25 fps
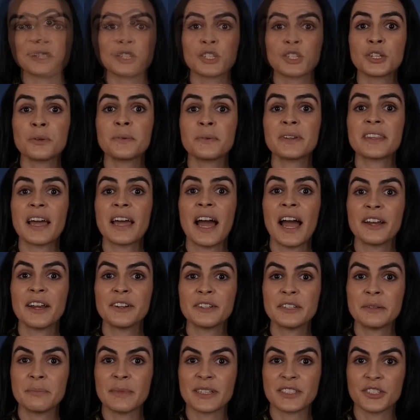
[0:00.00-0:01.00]
So with
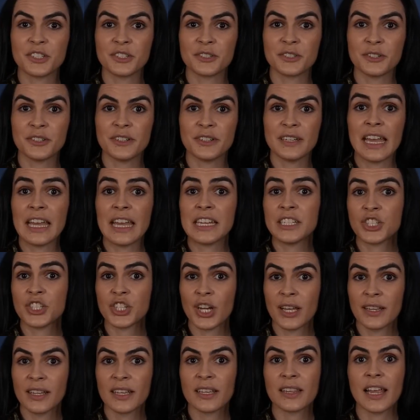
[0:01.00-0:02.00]
higher dimensional,
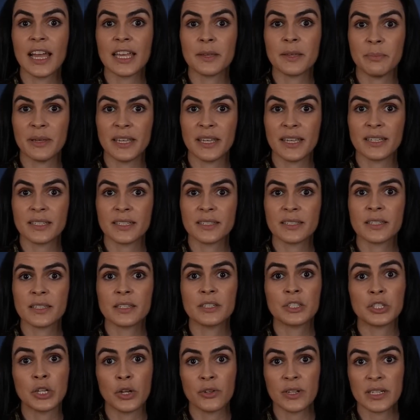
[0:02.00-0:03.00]
angelic-like beings,
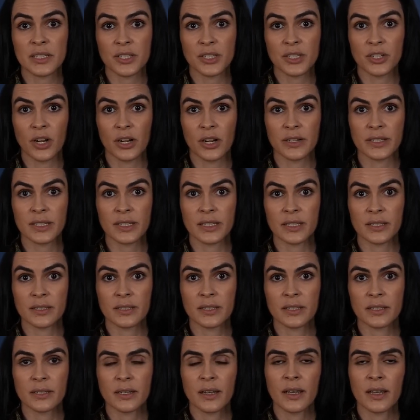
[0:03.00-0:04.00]
known as
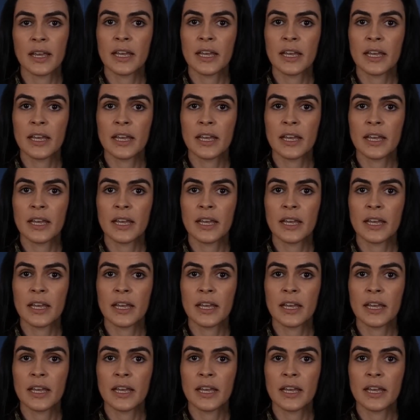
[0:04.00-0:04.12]
starseeds,